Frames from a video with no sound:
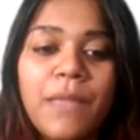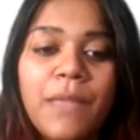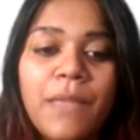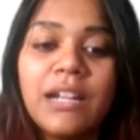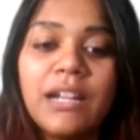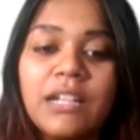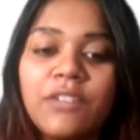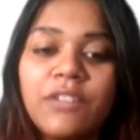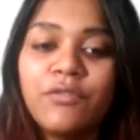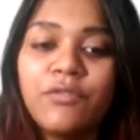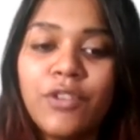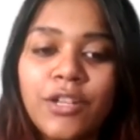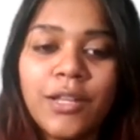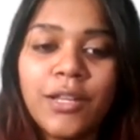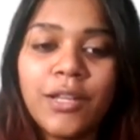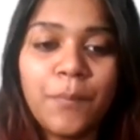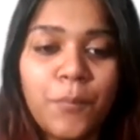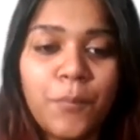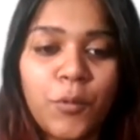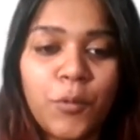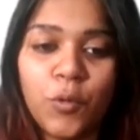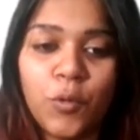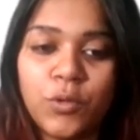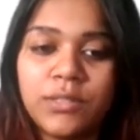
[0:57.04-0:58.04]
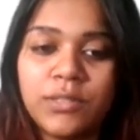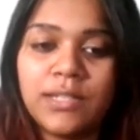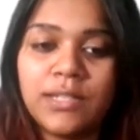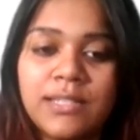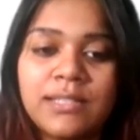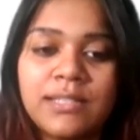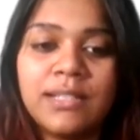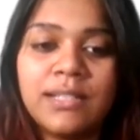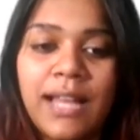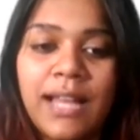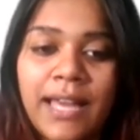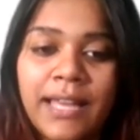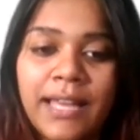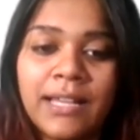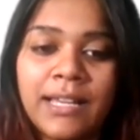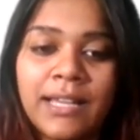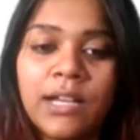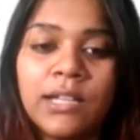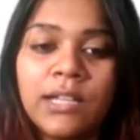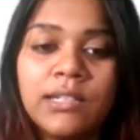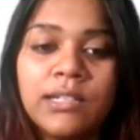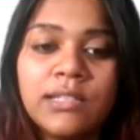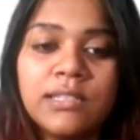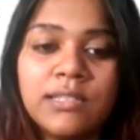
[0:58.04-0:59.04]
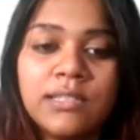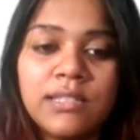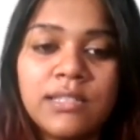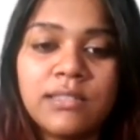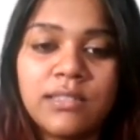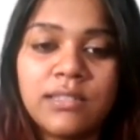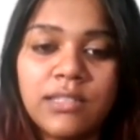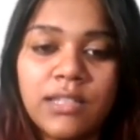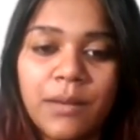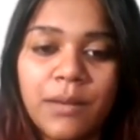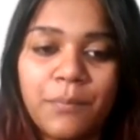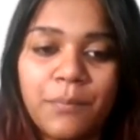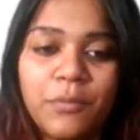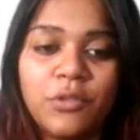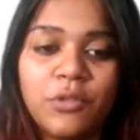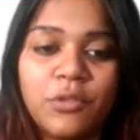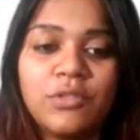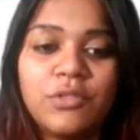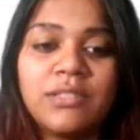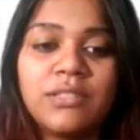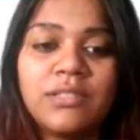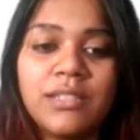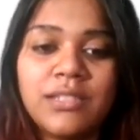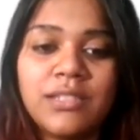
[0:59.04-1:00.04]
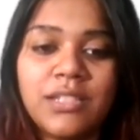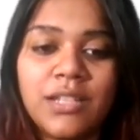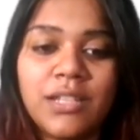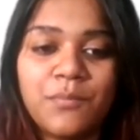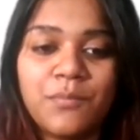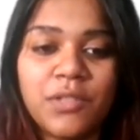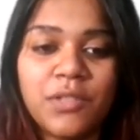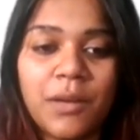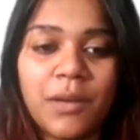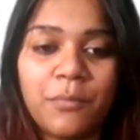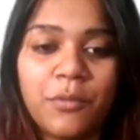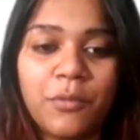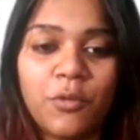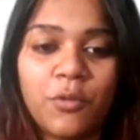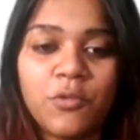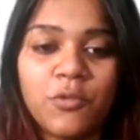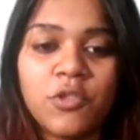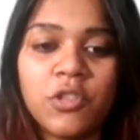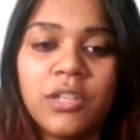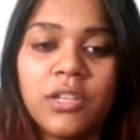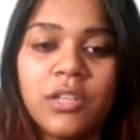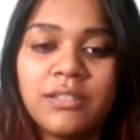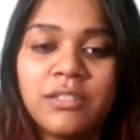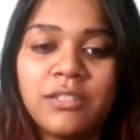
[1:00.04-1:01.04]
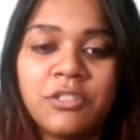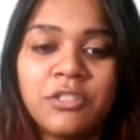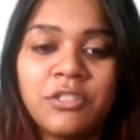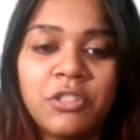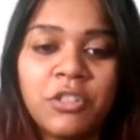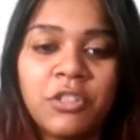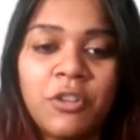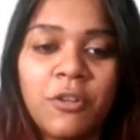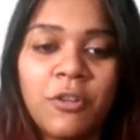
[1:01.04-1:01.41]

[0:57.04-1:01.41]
and different approaches like contingency approach, systems approach, decision